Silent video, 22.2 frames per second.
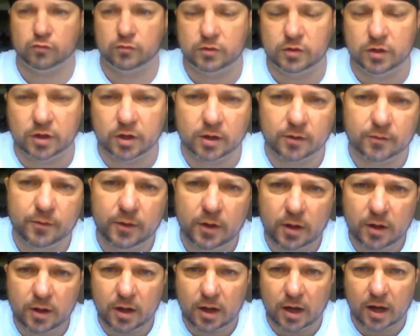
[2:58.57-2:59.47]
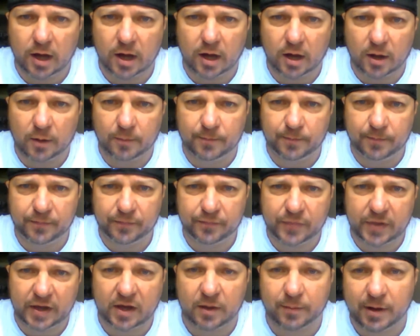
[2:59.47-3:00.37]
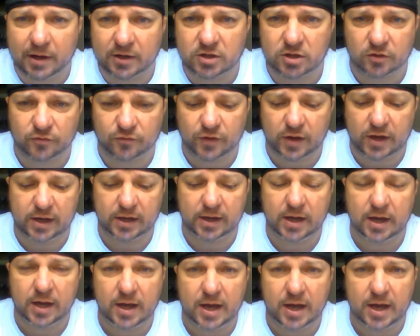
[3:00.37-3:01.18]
They come out to the ring,